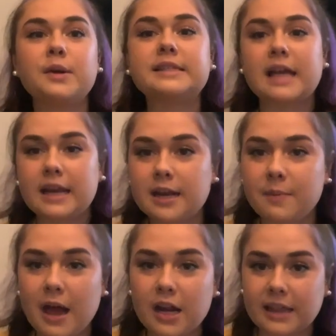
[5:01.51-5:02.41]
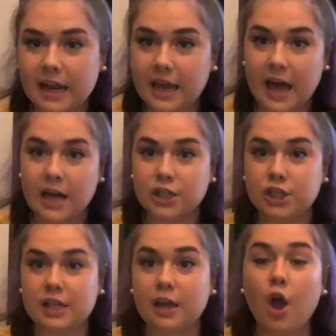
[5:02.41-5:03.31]
excited about it that I kind of
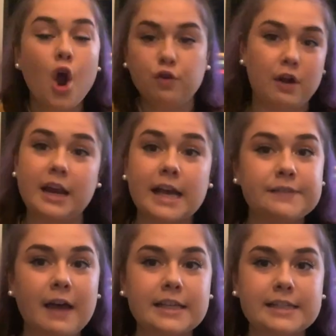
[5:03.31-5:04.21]
just like read it as fast